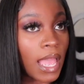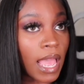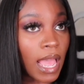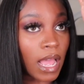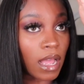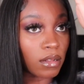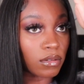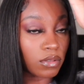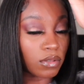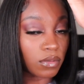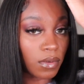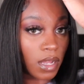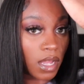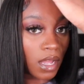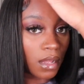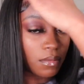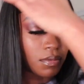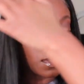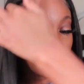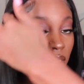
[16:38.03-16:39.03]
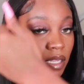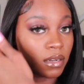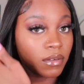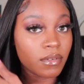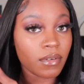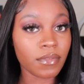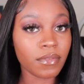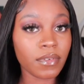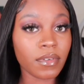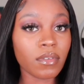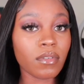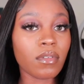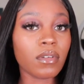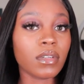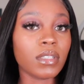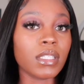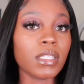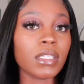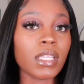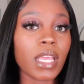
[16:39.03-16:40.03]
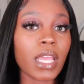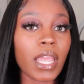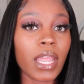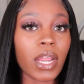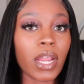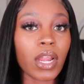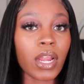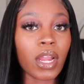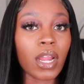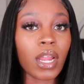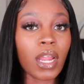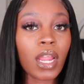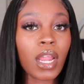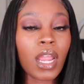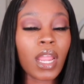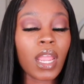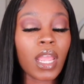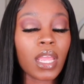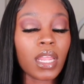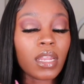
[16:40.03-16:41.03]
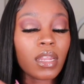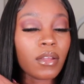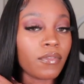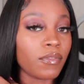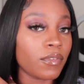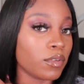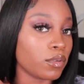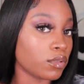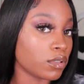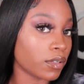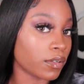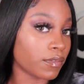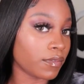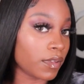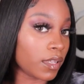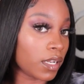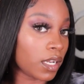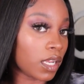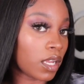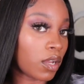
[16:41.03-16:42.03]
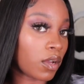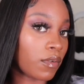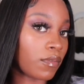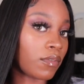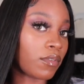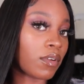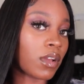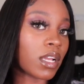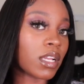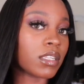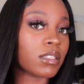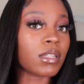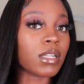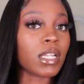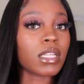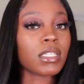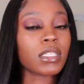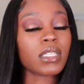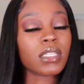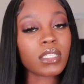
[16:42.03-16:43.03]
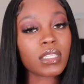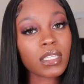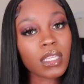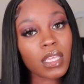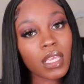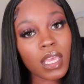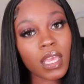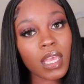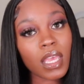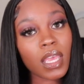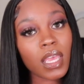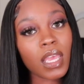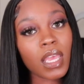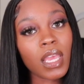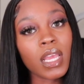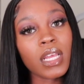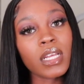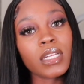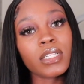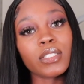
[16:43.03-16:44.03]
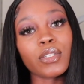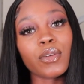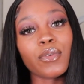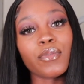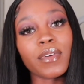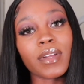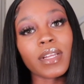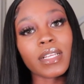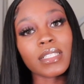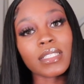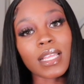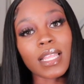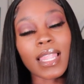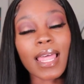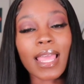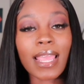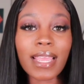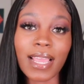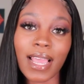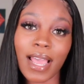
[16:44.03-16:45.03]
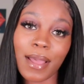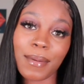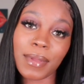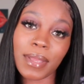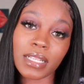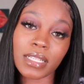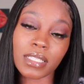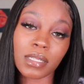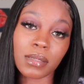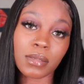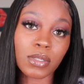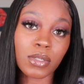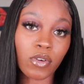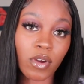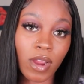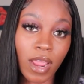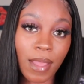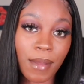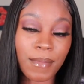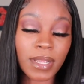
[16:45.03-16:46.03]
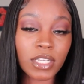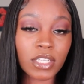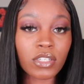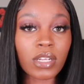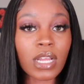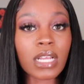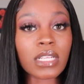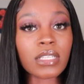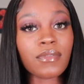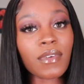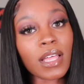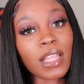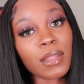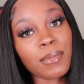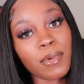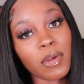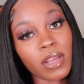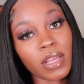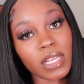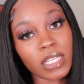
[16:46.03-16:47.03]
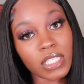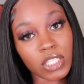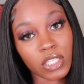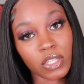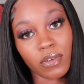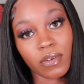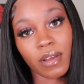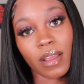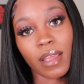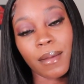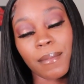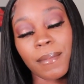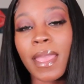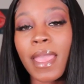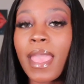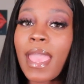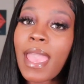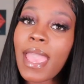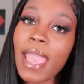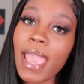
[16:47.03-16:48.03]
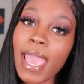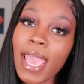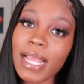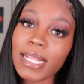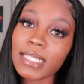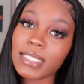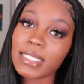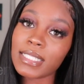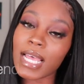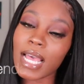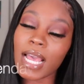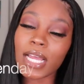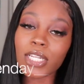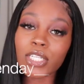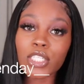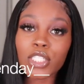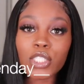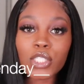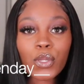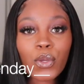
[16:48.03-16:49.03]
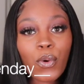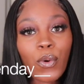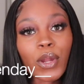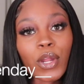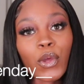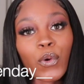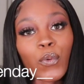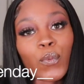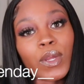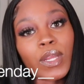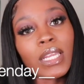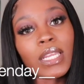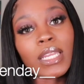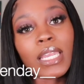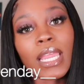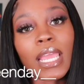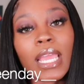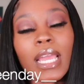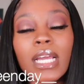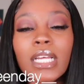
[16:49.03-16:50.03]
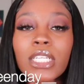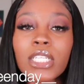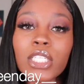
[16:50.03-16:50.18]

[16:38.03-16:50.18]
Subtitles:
I'll do an updated review on this hair in a future video if you guys would like to see it. Don't forget to like, comment, and subscribe. Make sure you guys follow me on Instagram at _queenday__.